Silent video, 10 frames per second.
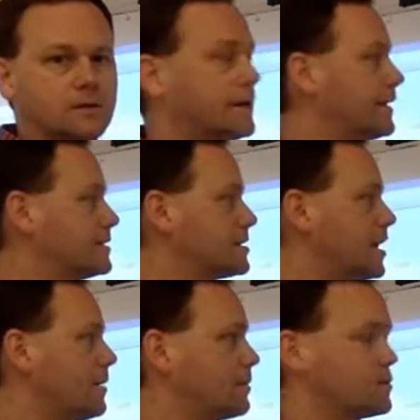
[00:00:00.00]
Okay, the
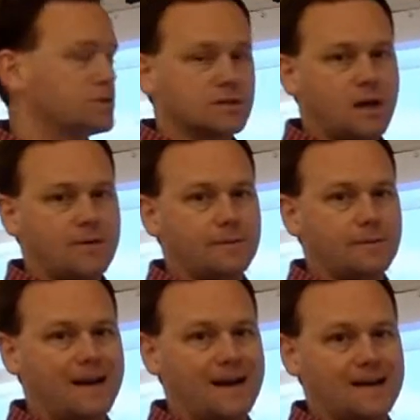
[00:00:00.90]
top number is your atomic
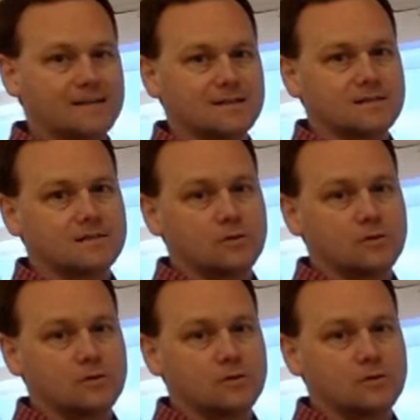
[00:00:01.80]
mass,